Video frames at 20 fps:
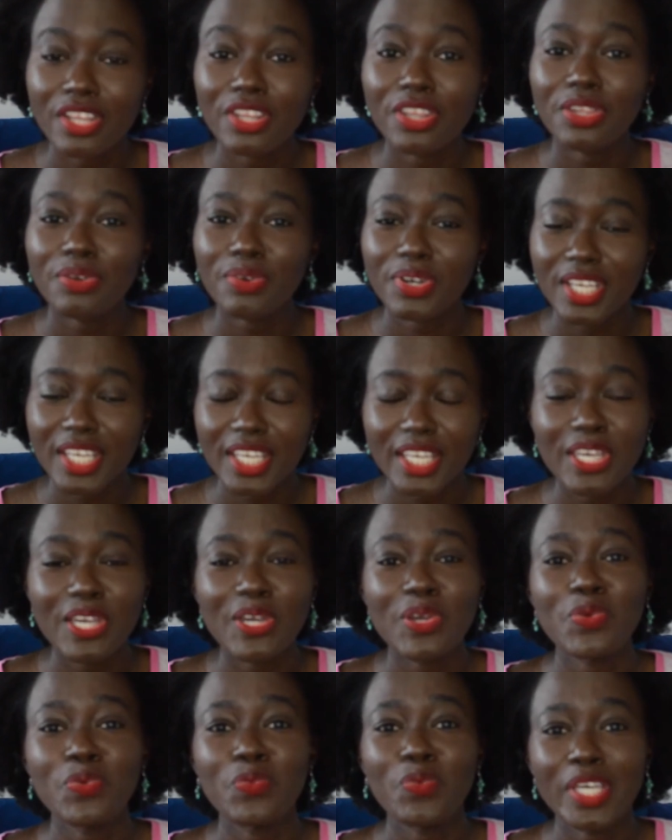3
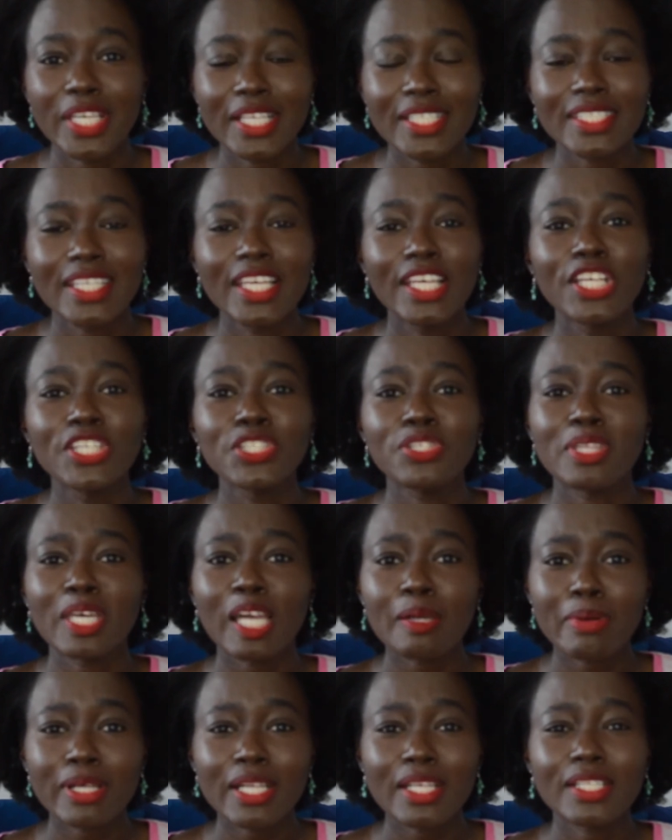weeks. So
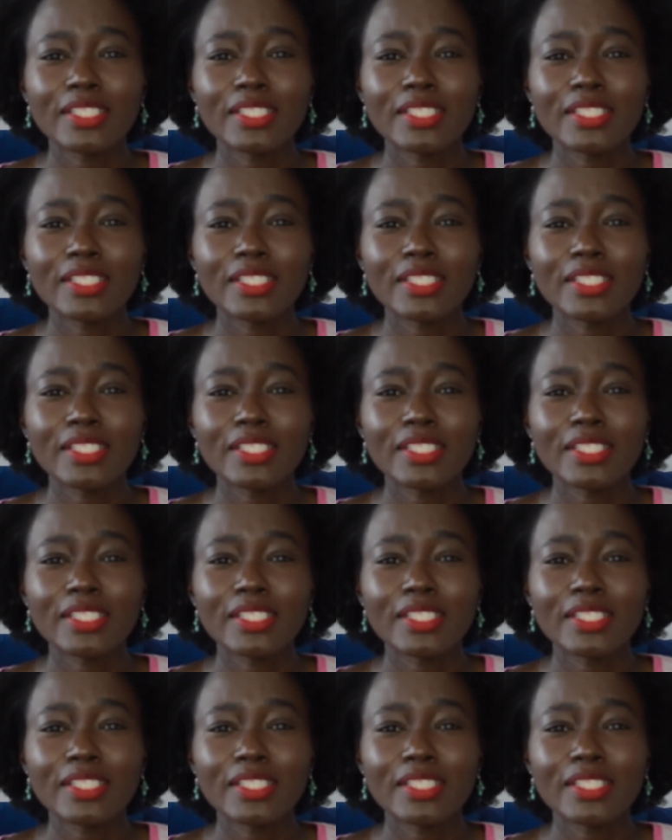think about it.